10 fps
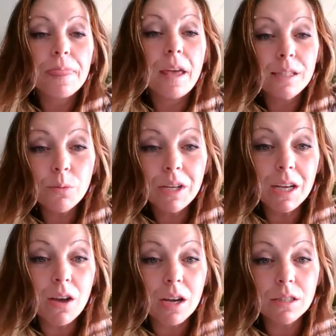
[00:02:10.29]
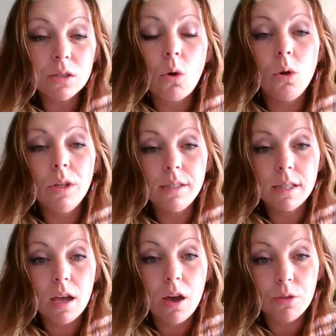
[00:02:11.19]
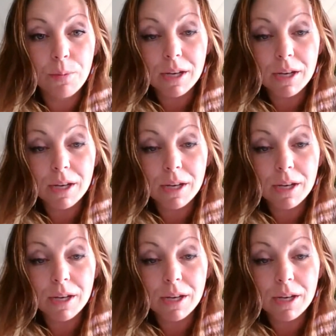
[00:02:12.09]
That's when I got into holistic health